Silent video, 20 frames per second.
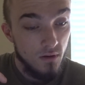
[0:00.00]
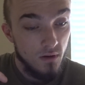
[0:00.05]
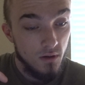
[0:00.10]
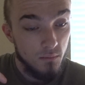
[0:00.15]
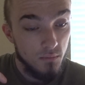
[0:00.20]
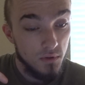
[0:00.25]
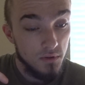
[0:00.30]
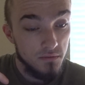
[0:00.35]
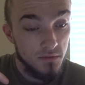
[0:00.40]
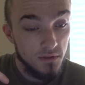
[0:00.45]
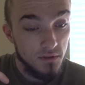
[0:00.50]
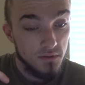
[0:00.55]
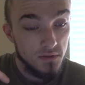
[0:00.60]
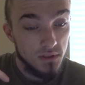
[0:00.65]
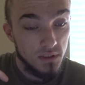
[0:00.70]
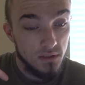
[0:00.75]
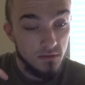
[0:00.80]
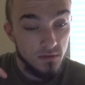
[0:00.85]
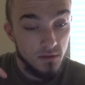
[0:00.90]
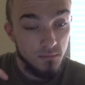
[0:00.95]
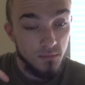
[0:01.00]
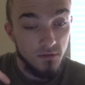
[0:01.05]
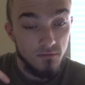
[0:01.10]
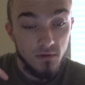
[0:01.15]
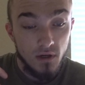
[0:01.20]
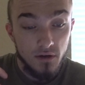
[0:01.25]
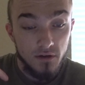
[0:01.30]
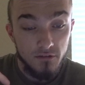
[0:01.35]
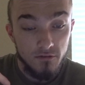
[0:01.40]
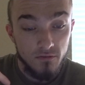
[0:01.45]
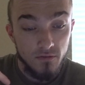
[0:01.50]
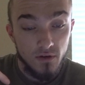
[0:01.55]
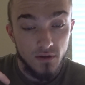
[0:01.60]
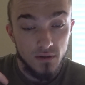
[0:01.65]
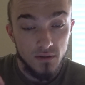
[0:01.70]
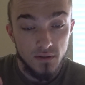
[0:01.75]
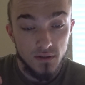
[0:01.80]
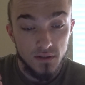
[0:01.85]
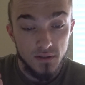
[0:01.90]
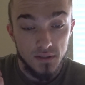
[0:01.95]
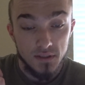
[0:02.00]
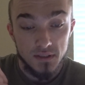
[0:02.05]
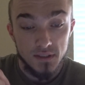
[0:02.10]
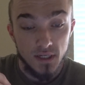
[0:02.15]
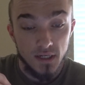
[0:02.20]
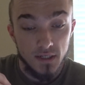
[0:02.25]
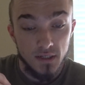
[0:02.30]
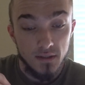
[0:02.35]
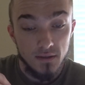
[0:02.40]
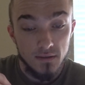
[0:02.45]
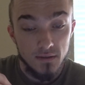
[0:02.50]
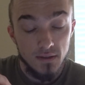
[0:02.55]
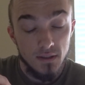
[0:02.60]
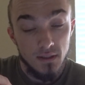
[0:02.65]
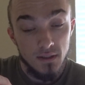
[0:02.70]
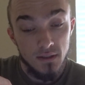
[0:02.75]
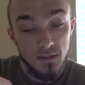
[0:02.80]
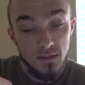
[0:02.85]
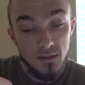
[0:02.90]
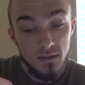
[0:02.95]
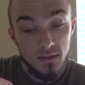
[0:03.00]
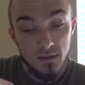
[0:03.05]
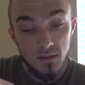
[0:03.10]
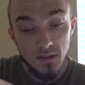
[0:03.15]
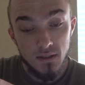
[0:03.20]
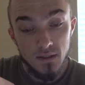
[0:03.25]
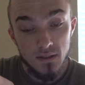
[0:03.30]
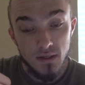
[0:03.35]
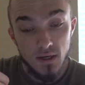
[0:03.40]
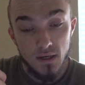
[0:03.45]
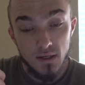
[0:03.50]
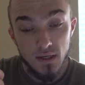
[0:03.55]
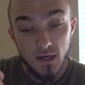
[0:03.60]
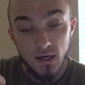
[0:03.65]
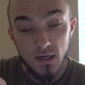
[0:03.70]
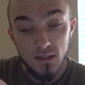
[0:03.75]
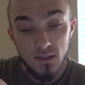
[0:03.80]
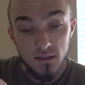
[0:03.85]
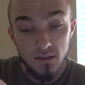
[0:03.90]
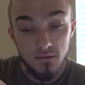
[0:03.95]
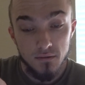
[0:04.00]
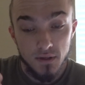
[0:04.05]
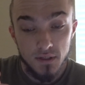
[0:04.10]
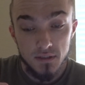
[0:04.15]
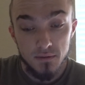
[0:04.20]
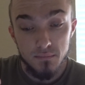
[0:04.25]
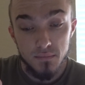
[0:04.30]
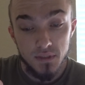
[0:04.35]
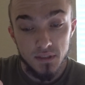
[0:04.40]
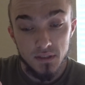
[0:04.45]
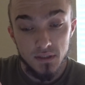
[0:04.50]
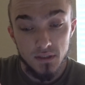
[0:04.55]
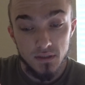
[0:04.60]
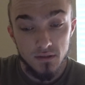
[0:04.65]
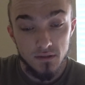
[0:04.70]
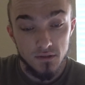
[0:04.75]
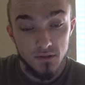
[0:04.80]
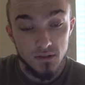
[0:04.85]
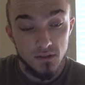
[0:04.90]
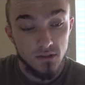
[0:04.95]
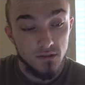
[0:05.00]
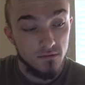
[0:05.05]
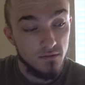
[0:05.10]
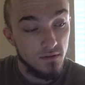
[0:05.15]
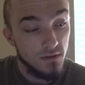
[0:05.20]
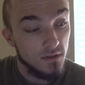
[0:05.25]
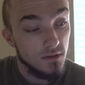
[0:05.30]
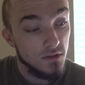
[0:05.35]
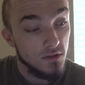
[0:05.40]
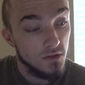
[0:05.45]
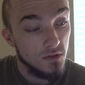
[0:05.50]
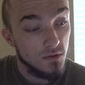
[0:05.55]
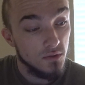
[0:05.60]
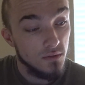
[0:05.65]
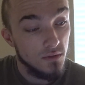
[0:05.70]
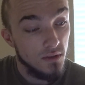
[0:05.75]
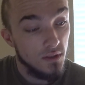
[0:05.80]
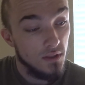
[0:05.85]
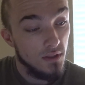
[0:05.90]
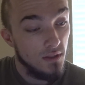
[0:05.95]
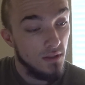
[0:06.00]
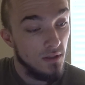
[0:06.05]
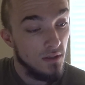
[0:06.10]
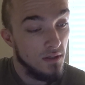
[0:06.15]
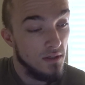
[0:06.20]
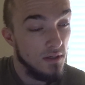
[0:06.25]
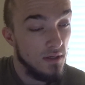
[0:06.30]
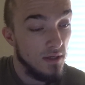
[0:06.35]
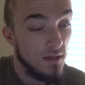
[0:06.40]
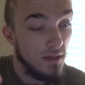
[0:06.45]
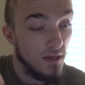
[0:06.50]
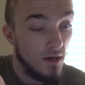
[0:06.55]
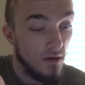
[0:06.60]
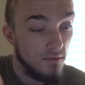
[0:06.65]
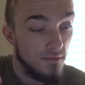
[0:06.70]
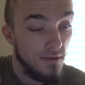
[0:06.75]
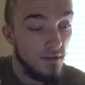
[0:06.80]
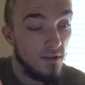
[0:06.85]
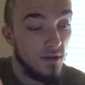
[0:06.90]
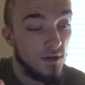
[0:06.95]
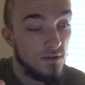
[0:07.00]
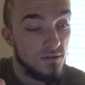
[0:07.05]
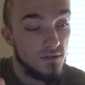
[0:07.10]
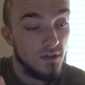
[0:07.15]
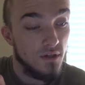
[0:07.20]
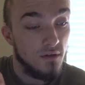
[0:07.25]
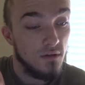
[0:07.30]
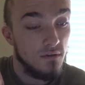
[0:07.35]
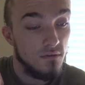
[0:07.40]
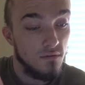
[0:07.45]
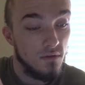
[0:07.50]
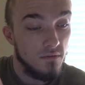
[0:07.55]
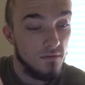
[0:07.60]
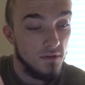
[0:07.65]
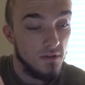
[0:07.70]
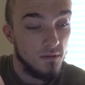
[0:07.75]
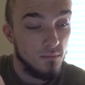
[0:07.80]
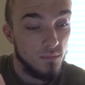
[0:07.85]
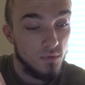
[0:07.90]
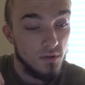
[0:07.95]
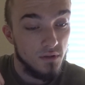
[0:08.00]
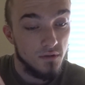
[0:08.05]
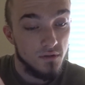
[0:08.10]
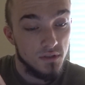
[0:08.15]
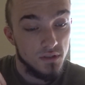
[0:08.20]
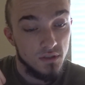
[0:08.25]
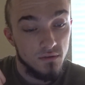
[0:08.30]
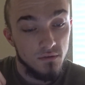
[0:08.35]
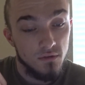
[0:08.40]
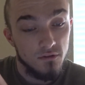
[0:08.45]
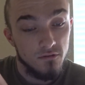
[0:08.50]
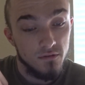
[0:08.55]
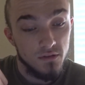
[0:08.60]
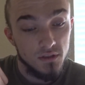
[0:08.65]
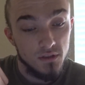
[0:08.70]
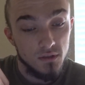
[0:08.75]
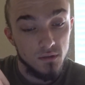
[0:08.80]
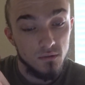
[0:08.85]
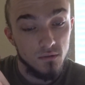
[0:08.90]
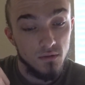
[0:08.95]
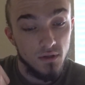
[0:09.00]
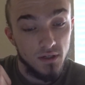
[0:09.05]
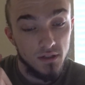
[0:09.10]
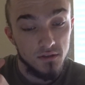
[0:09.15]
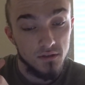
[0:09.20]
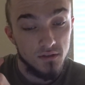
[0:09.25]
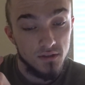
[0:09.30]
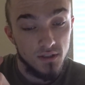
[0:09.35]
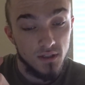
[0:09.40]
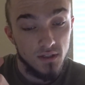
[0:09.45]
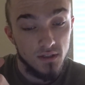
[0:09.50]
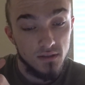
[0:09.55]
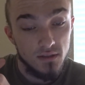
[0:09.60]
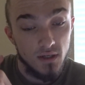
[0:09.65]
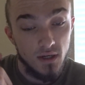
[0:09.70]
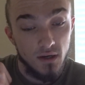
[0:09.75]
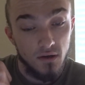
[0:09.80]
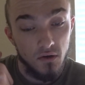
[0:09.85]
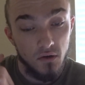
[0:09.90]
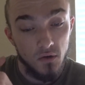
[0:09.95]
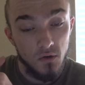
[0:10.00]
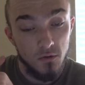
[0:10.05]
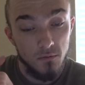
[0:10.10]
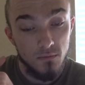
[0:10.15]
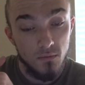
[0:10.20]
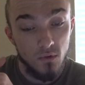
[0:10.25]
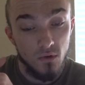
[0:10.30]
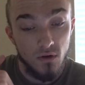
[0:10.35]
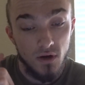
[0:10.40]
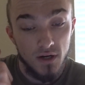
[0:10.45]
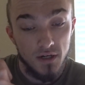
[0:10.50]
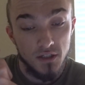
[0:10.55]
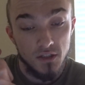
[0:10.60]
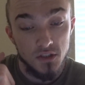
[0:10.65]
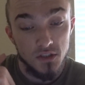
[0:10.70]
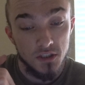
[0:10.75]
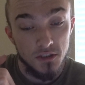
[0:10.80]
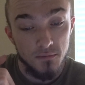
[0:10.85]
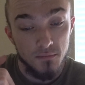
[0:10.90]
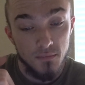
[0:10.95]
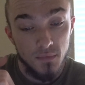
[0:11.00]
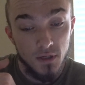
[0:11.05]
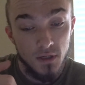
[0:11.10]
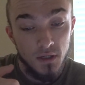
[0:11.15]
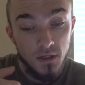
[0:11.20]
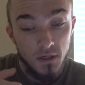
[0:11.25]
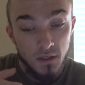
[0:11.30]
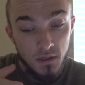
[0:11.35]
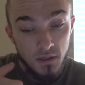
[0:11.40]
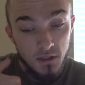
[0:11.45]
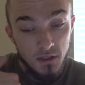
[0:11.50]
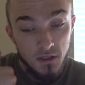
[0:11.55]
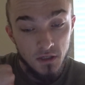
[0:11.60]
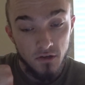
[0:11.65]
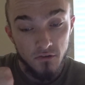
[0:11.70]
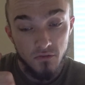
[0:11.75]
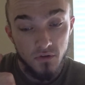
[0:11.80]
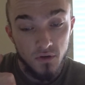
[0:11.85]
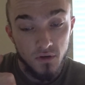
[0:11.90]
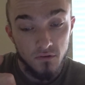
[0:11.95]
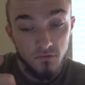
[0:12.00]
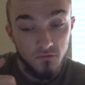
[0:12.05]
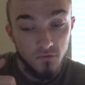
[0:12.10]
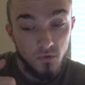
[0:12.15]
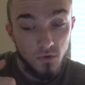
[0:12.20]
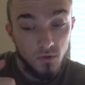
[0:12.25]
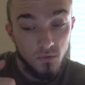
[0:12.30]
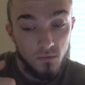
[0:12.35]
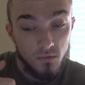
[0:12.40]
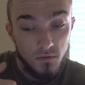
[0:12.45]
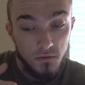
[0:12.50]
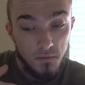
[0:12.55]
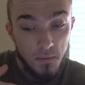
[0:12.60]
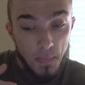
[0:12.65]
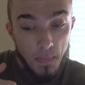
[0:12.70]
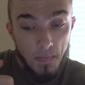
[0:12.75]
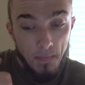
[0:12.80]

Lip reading: Improving yourself can be very fun and exciting, and I highly recommend getting yourself into a healthy lifestyle of living and put yourself through physical exercise at home or at a gym if you can afford one.